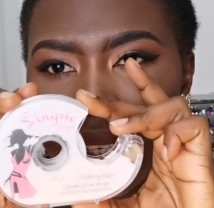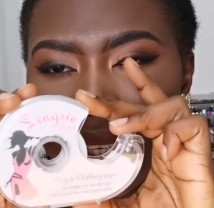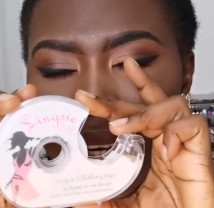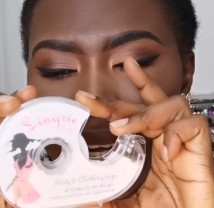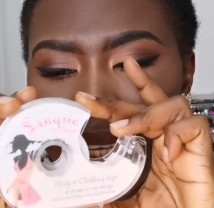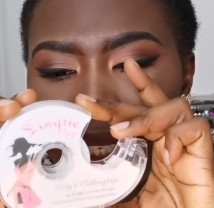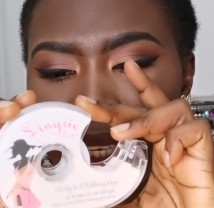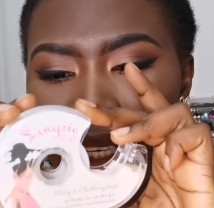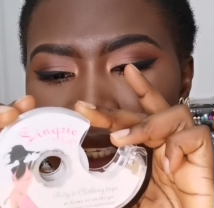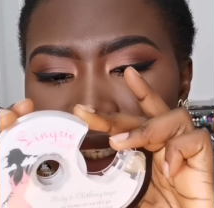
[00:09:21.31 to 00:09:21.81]
You
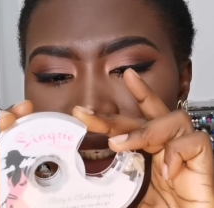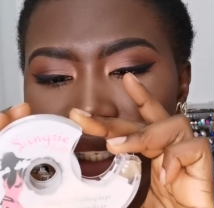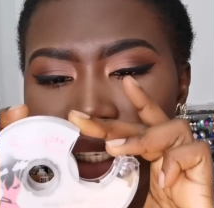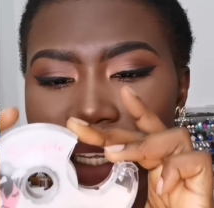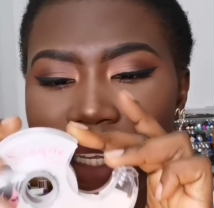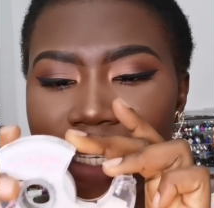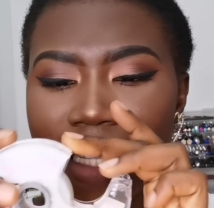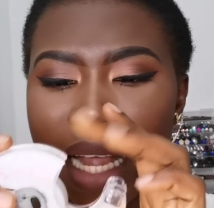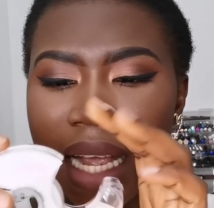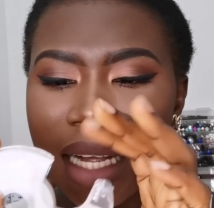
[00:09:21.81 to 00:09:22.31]
guys can
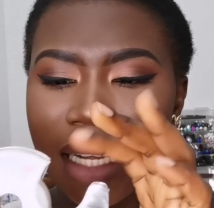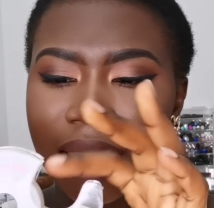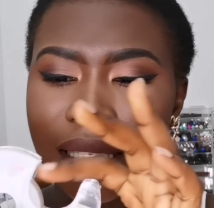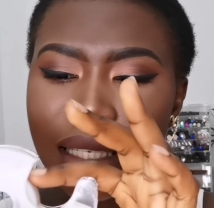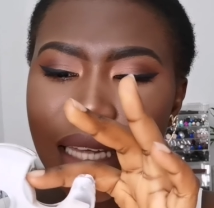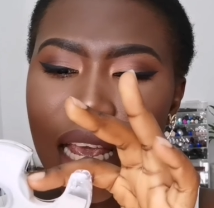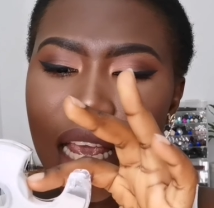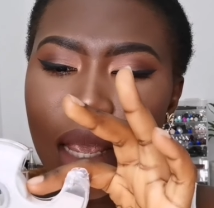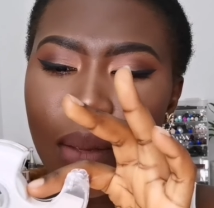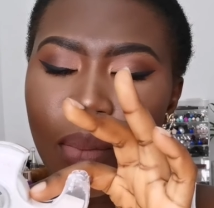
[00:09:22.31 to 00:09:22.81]
see it's like a
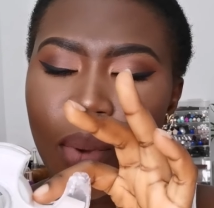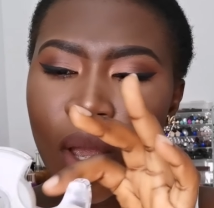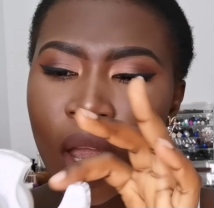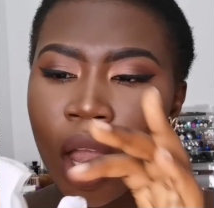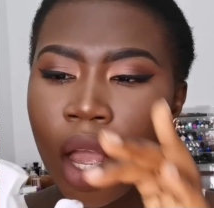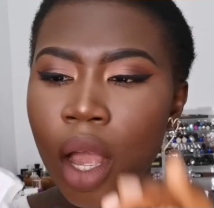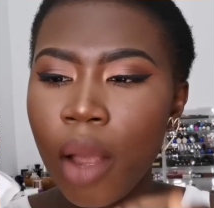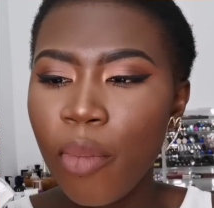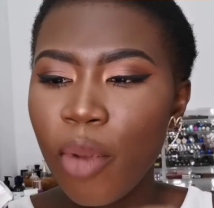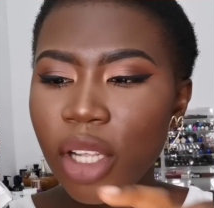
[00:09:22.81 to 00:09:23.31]
tape,
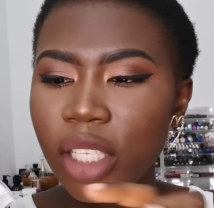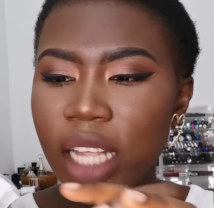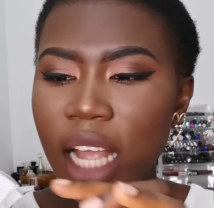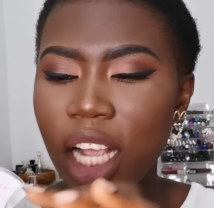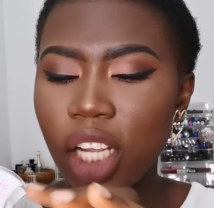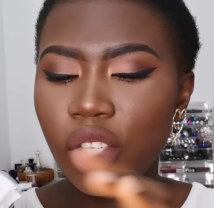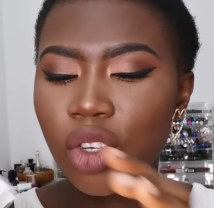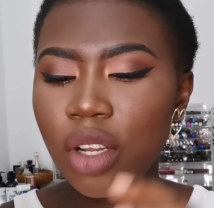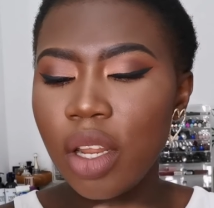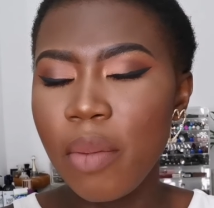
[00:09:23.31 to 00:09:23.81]
but it's
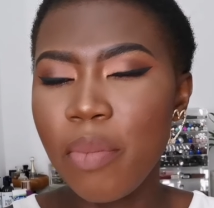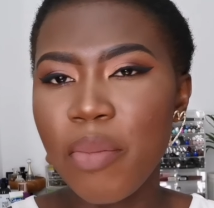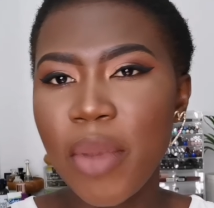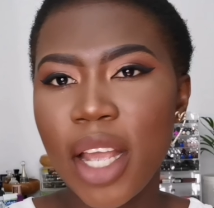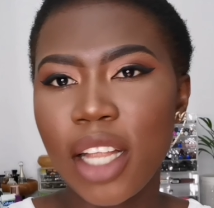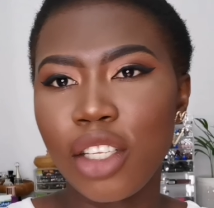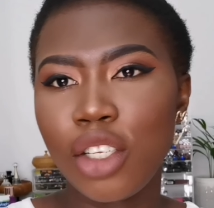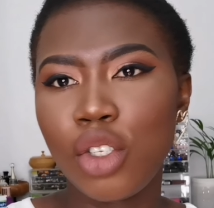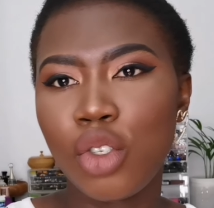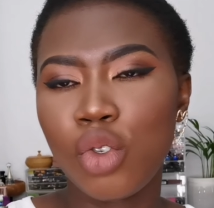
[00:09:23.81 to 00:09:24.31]
actually
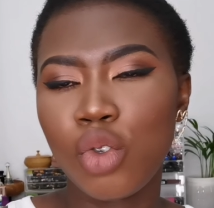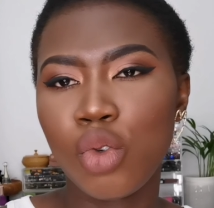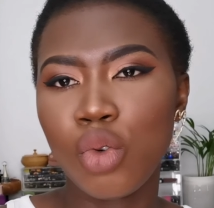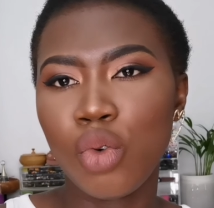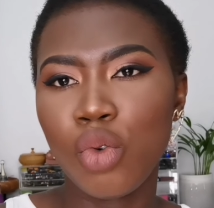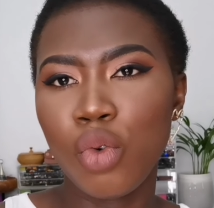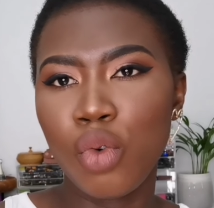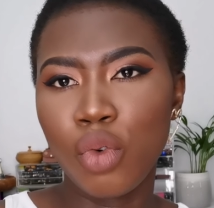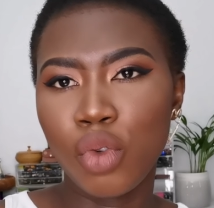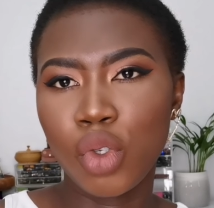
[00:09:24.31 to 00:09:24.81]
meant
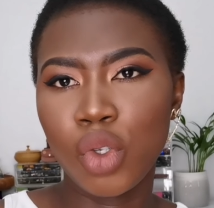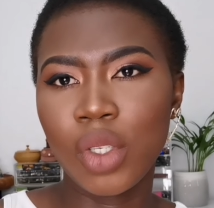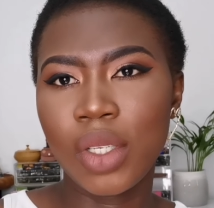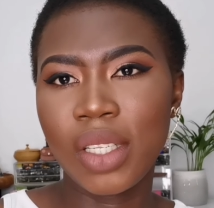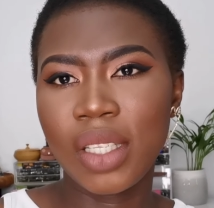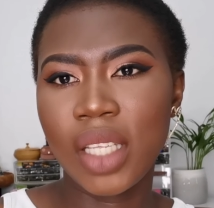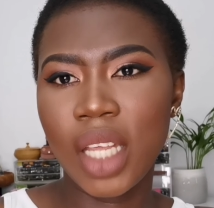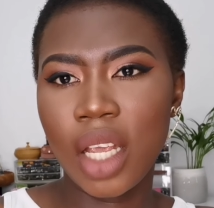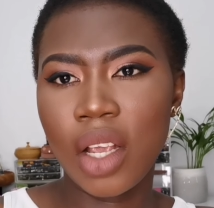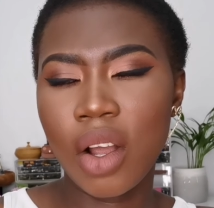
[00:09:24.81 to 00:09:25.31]
to
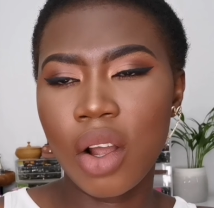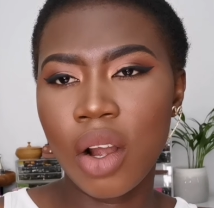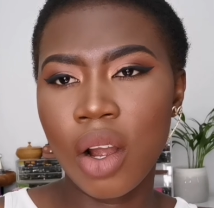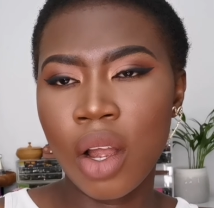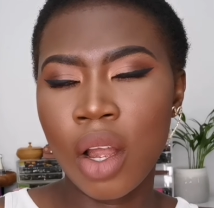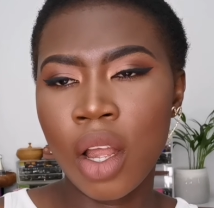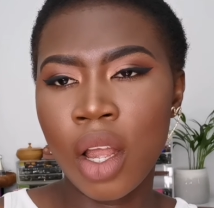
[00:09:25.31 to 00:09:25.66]
stick.